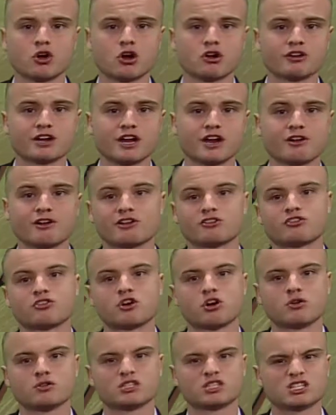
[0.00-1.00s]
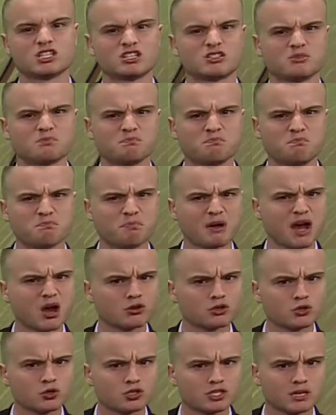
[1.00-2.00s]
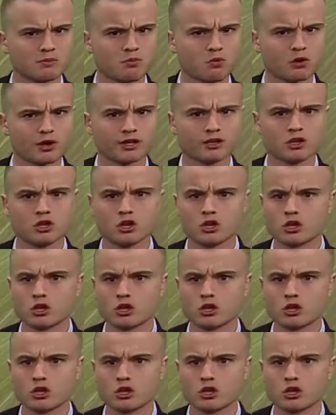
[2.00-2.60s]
our area, though, until about Tuesday morning,